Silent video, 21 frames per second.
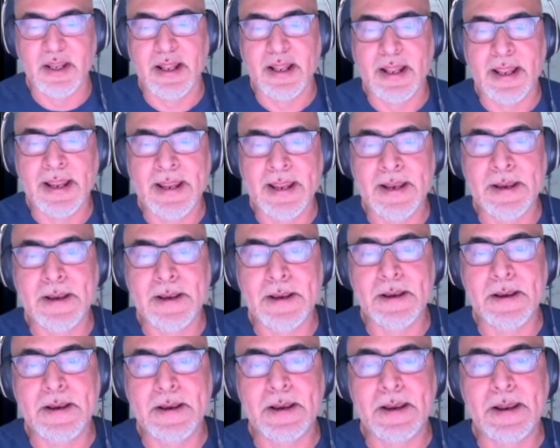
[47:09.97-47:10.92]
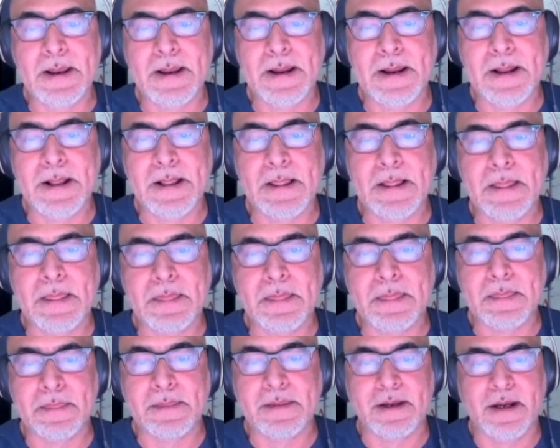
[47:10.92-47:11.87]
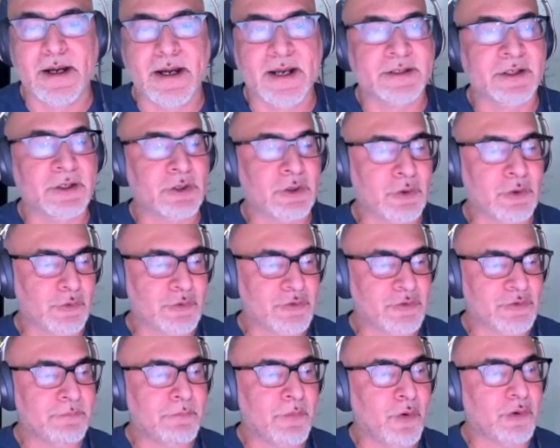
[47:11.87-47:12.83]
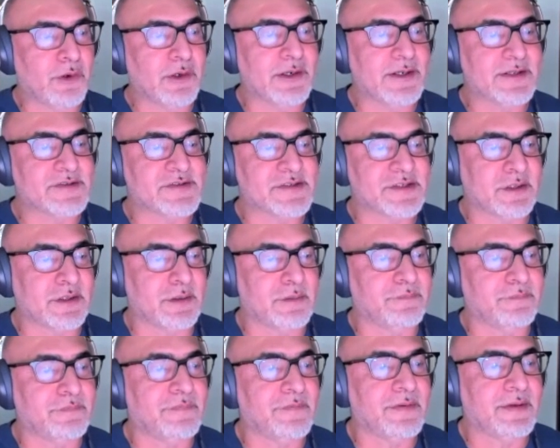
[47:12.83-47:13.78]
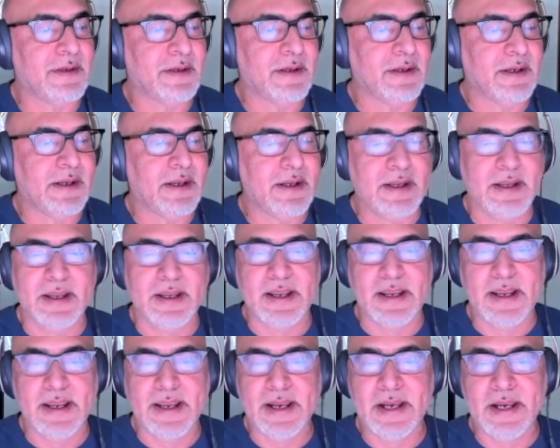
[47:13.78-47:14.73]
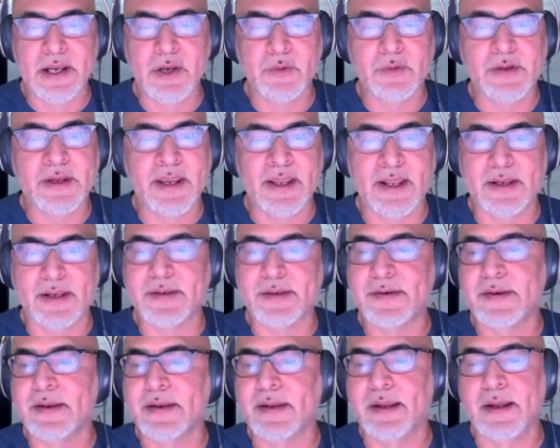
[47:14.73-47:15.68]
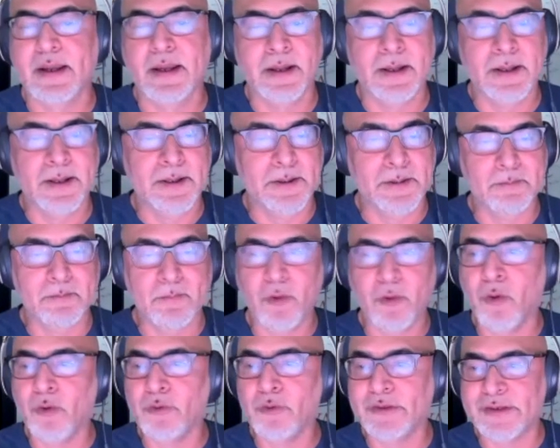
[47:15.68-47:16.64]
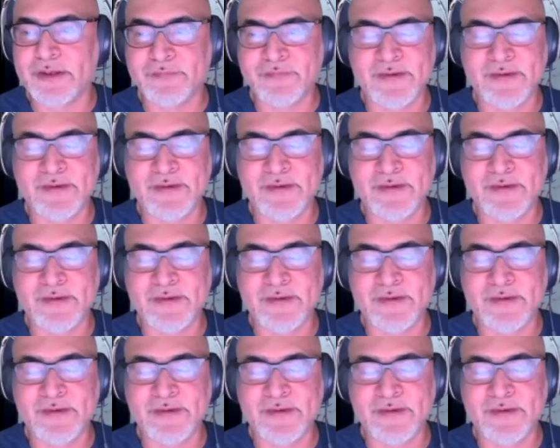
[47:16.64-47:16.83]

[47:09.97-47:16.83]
And I can go to the model itself and look at all the different